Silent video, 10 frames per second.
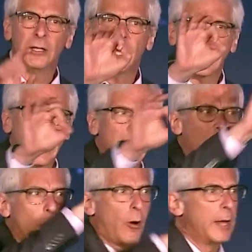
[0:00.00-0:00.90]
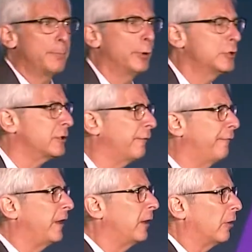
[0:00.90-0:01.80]
and you can't quite put your
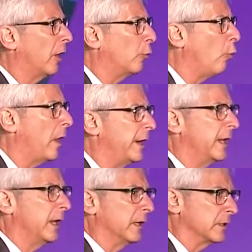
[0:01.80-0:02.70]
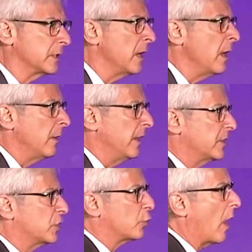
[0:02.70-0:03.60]
finger on what it is
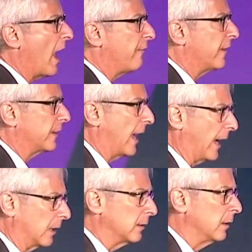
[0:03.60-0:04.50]
that's driving that.